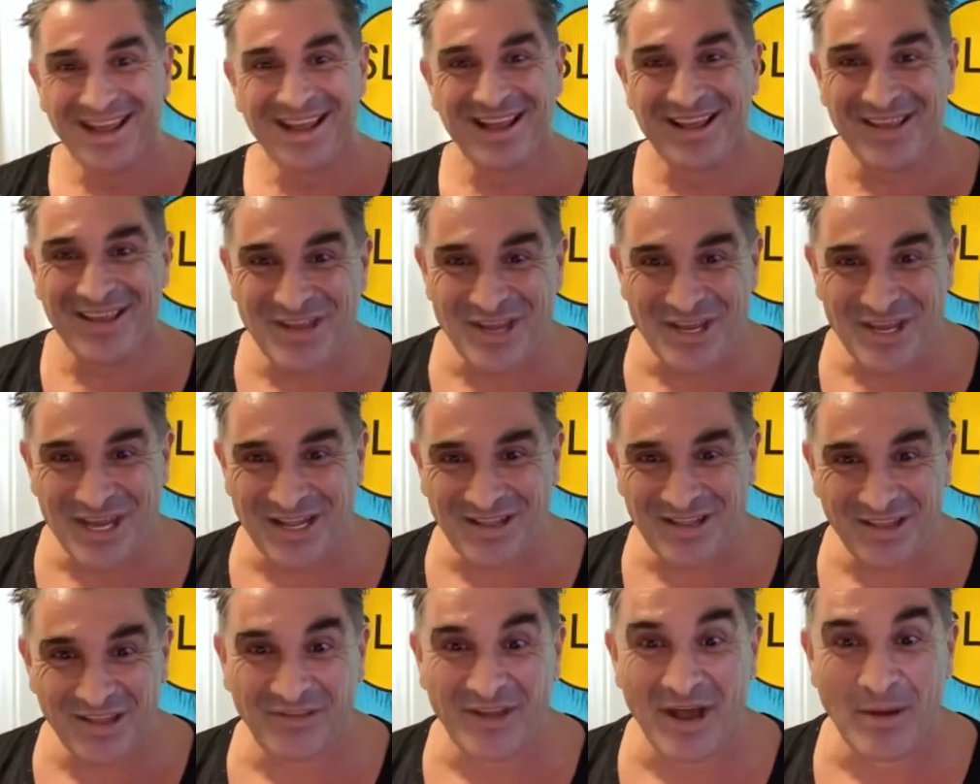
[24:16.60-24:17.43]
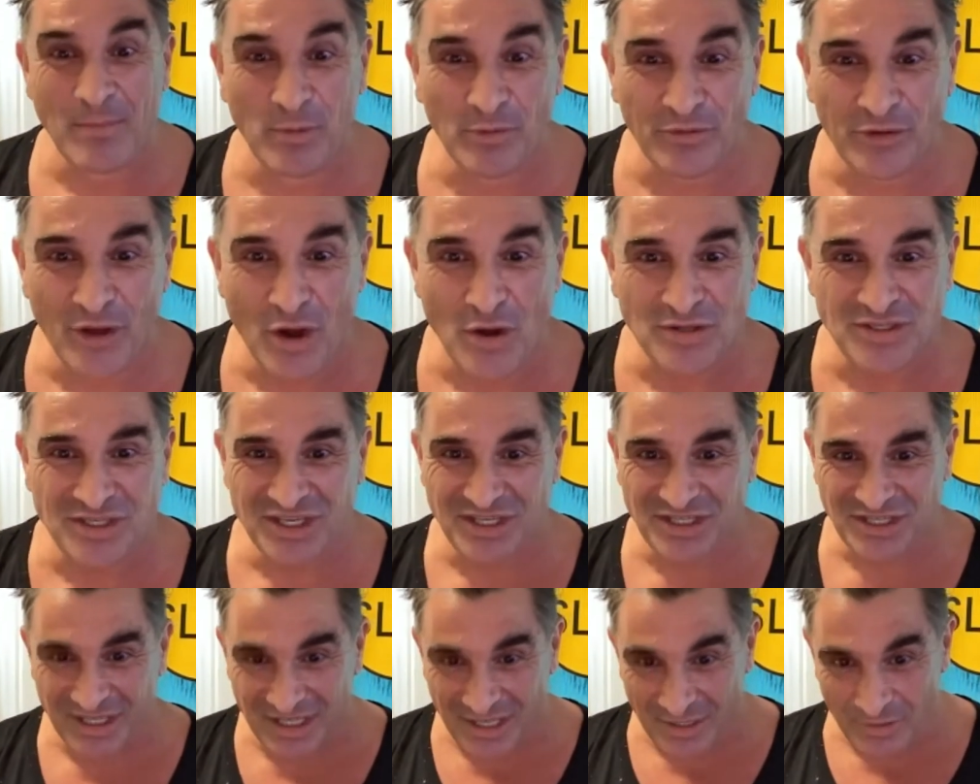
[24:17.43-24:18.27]
And then you get in the double
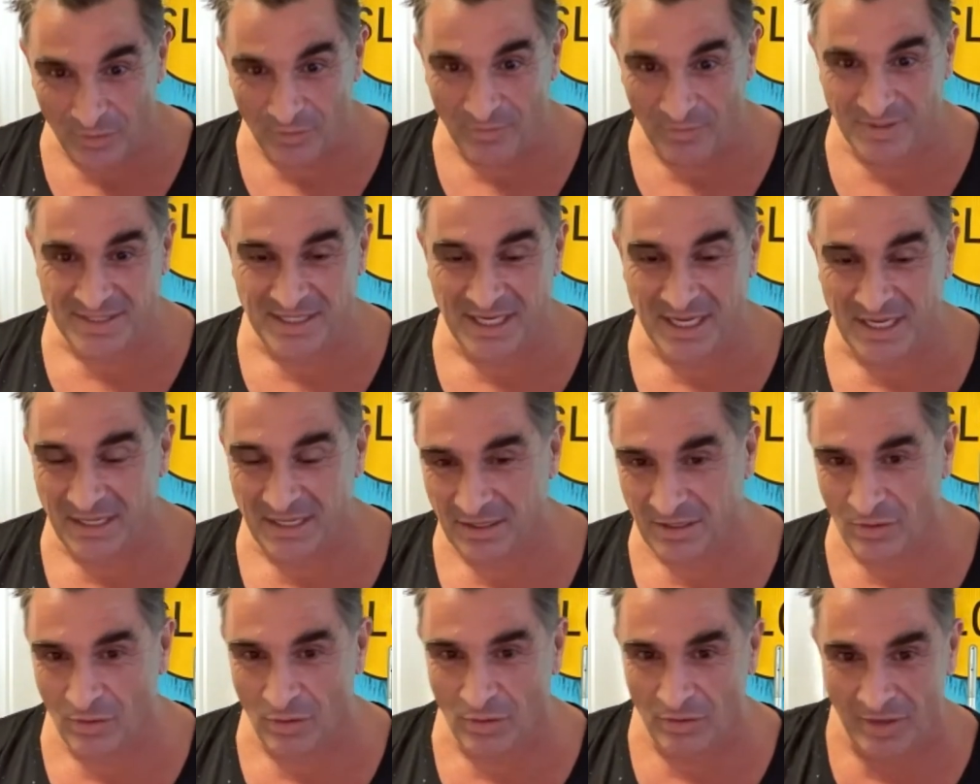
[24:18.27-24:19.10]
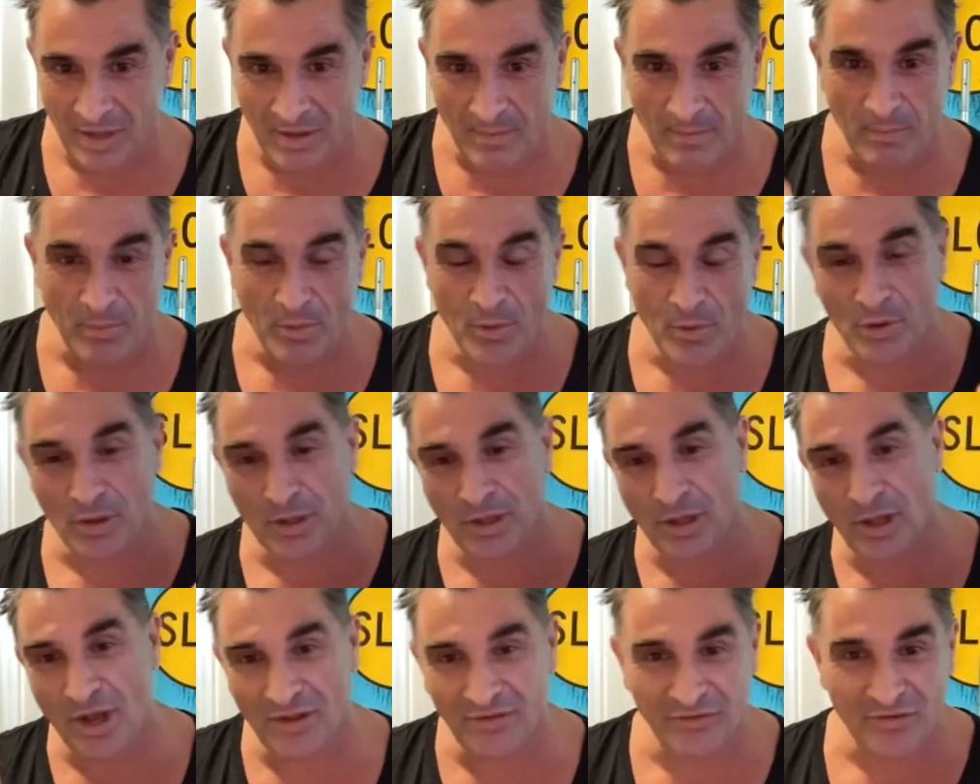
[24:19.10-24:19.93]
dosage, and then all of a sudden you're on that
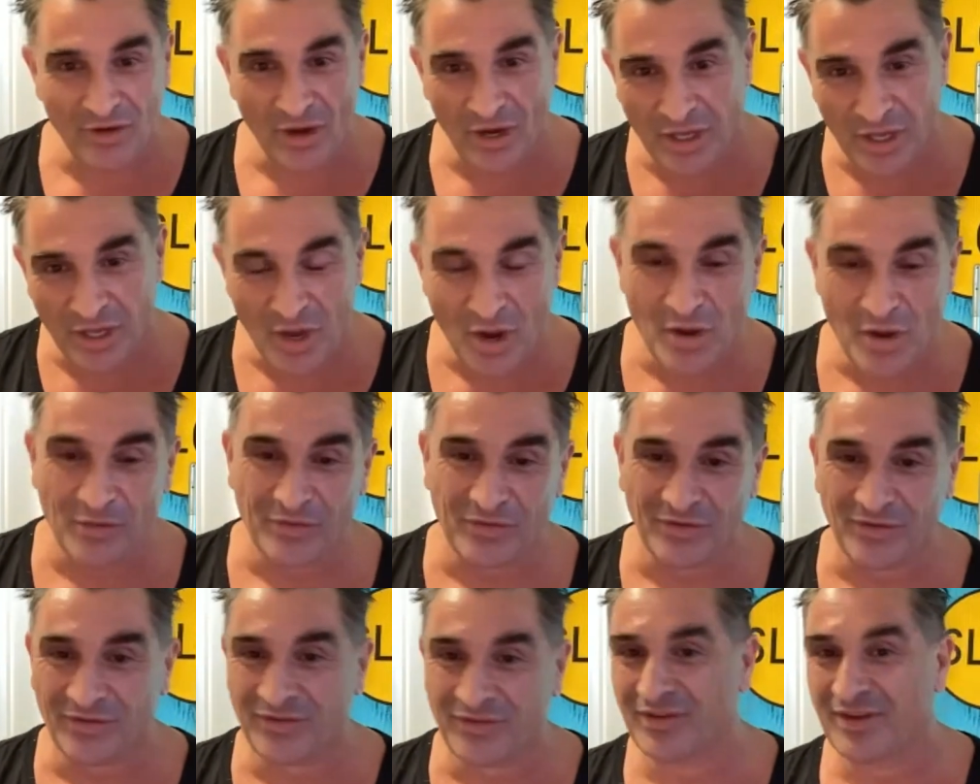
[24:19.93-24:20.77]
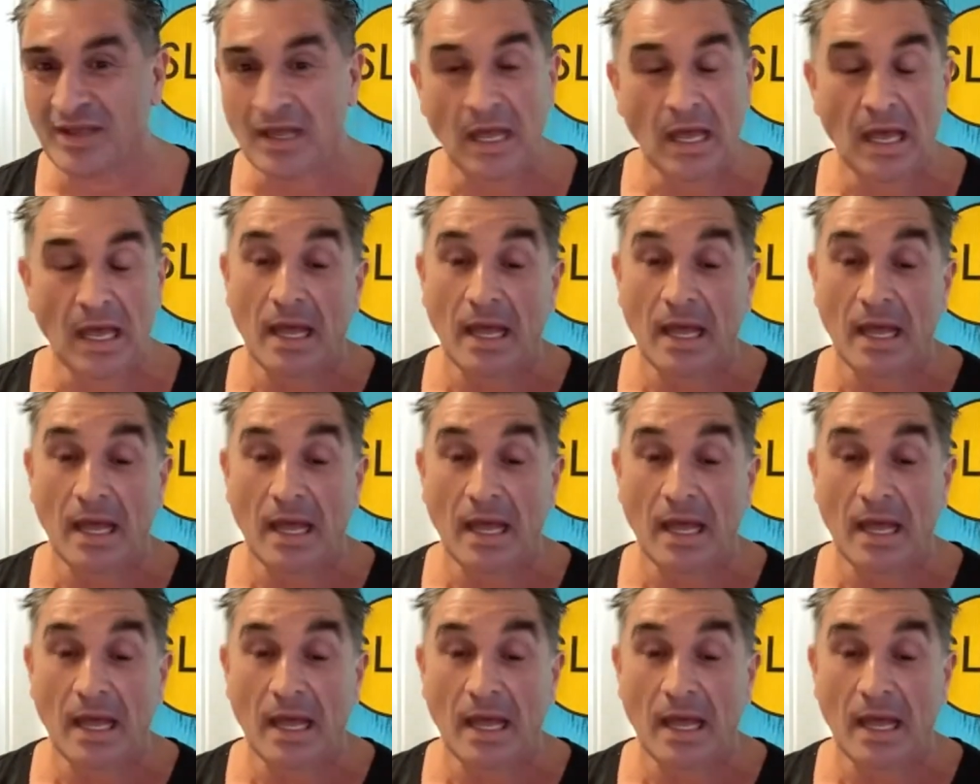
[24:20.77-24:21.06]
borderline psychosis.